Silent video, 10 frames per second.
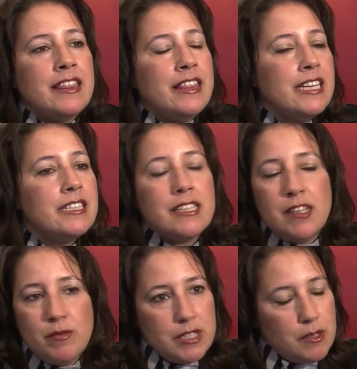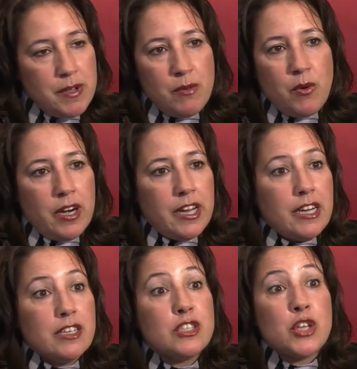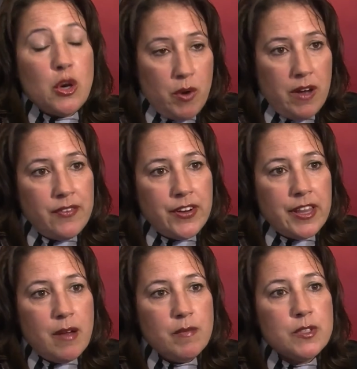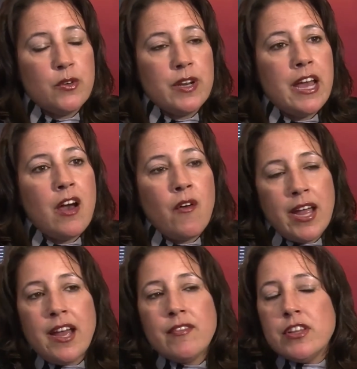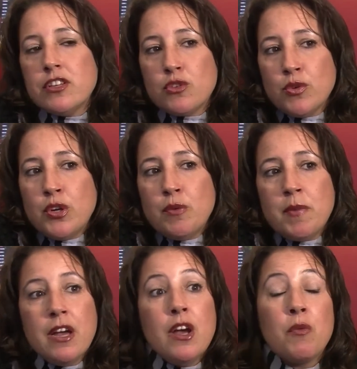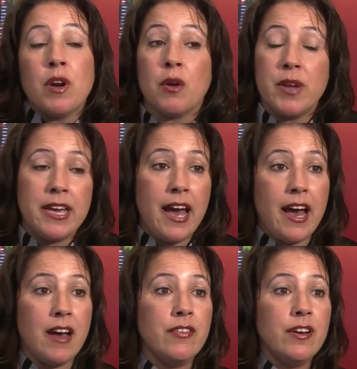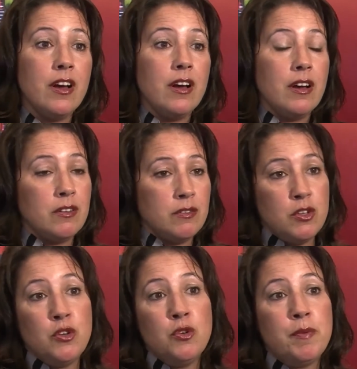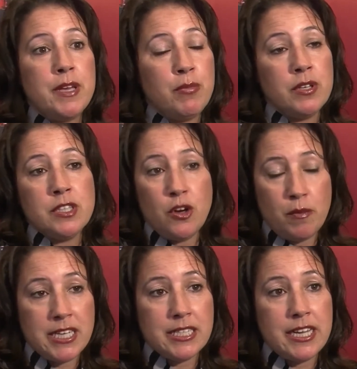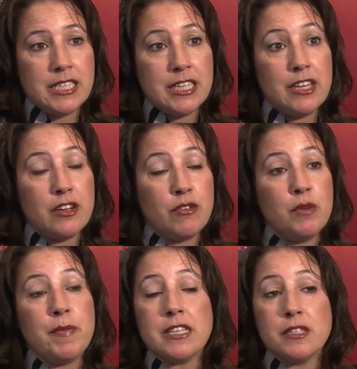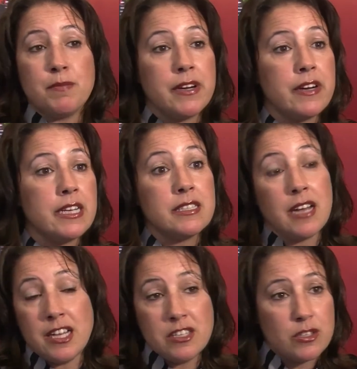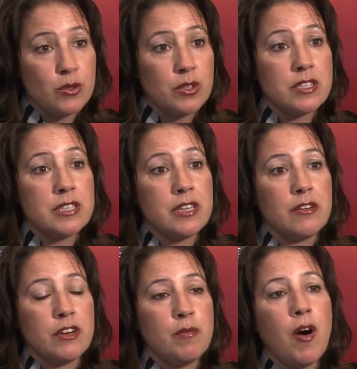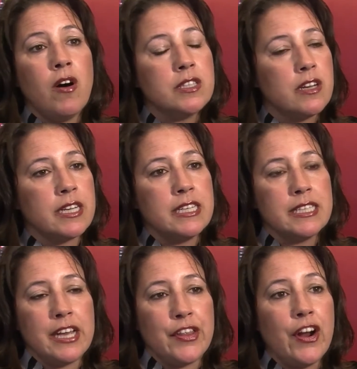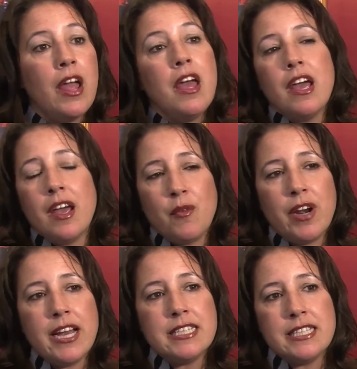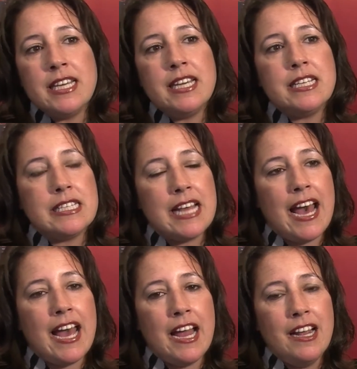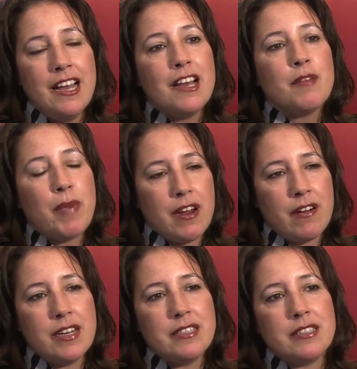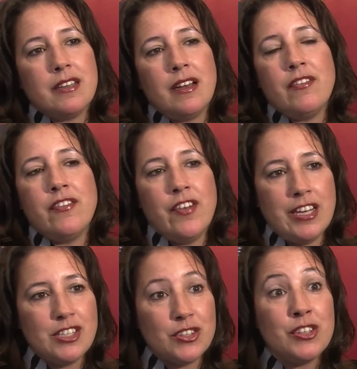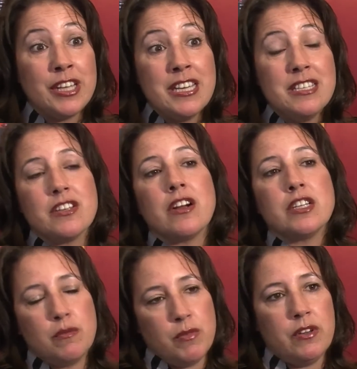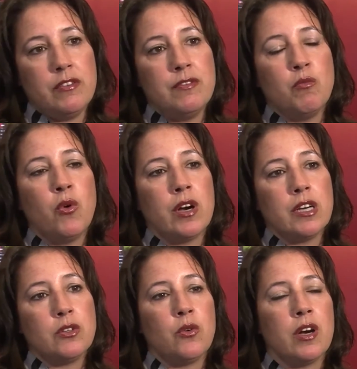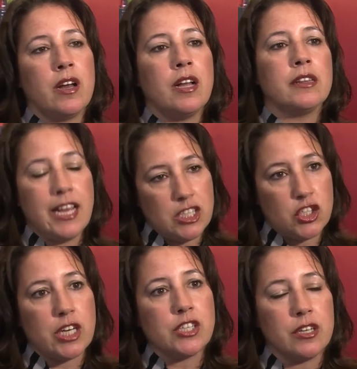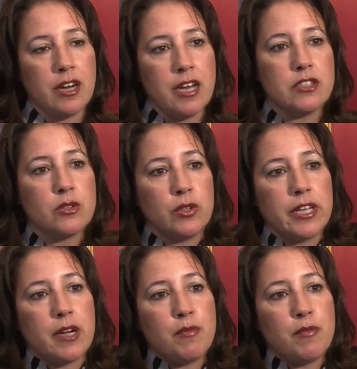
this seems to be working so well for them. So now I have this group where we have new people to home education in the group, experienced unschoolers in the group, all talking together. And what I see is that parents eventually start to move more toward a less structured unschooling